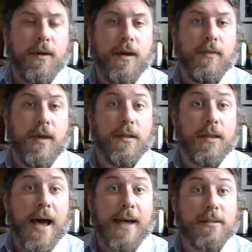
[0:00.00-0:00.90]
and then
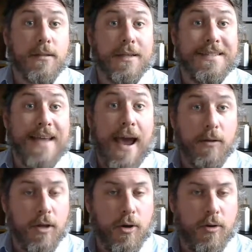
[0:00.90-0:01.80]
lastly
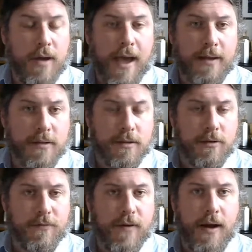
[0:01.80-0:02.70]
download and
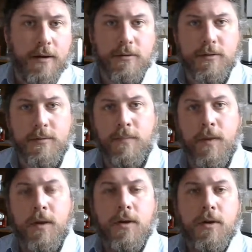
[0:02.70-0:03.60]
access your files.
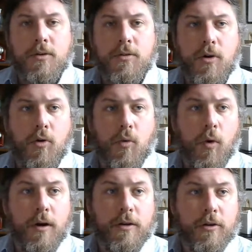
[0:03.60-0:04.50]
So
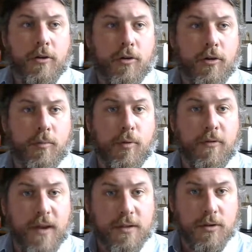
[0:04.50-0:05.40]
what your
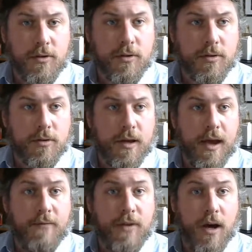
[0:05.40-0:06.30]
professors
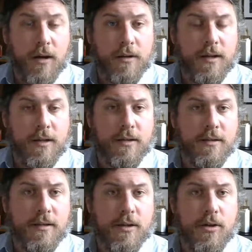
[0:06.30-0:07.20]
have done
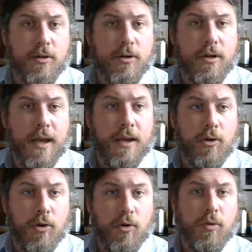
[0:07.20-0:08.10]
is included a
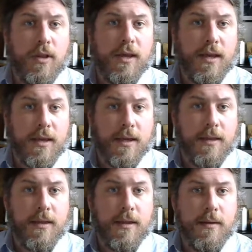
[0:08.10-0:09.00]
new link
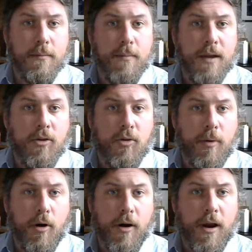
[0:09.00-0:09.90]
in the menu
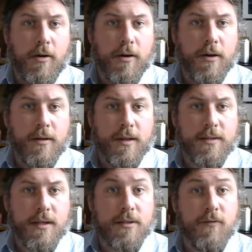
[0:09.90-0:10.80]
bar area that
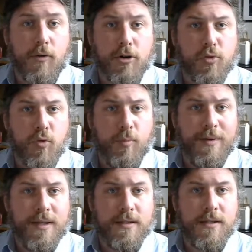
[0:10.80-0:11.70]
says virtual
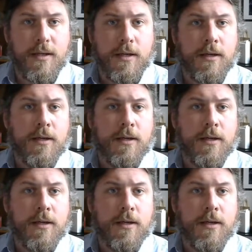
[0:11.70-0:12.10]
PC.